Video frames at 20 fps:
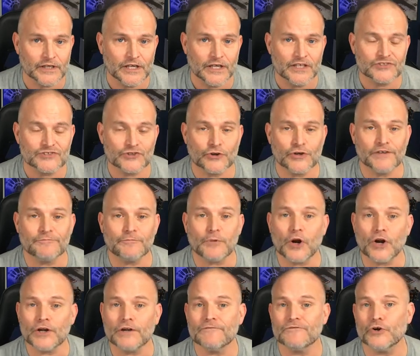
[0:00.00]
So if
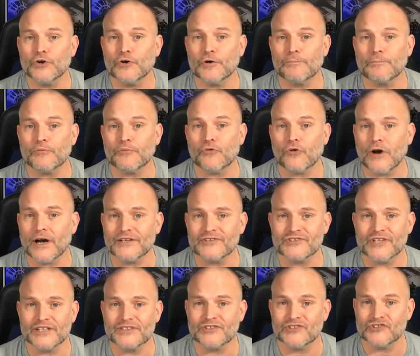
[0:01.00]
part of your
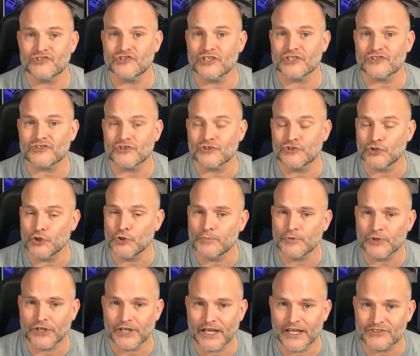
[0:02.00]
process is just to
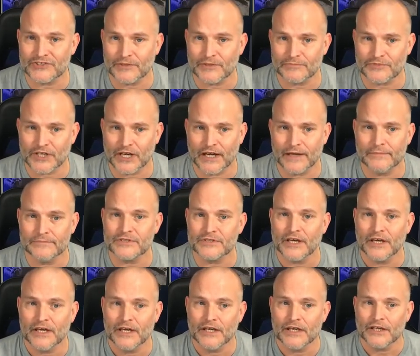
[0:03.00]
duplicate sometimes,
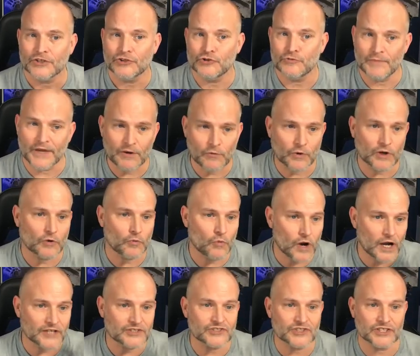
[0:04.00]
you may want to
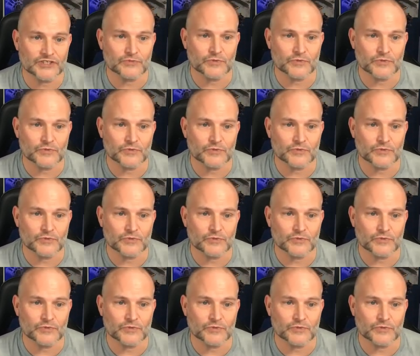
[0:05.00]
watch this